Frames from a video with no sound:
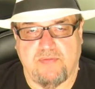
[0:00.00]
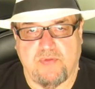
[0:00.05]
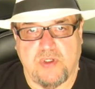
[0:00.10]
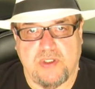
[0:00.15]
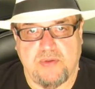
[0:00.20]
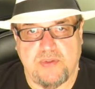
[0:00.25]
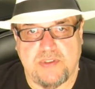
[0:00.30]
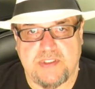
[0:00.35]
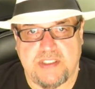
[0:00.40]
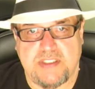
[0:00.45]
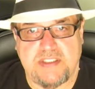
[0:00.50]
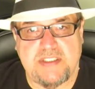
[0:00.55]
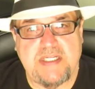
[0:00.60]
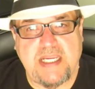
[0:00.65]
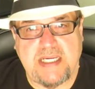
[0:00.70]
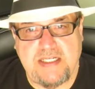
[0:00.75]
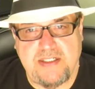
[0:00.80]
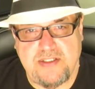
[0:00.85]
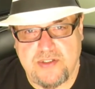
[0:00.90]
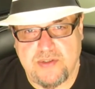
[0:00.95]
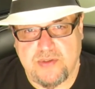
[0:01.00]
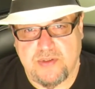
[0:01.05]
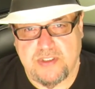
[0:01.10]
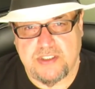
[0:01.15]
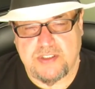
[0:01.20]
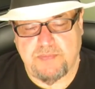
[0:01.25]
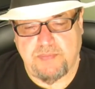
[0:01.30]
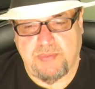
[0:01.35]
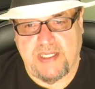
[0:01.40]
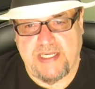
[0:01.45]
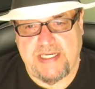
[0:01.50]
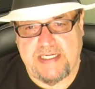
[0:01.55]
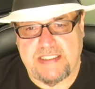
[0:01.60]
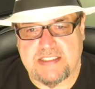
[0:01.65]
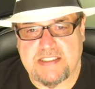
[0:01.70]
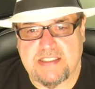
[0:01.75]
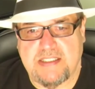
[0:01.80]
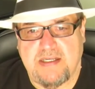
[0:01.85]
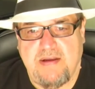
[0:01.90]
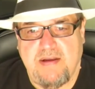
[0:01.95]
when it was a dangerous
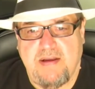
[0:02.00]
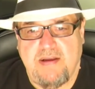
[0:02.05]
place.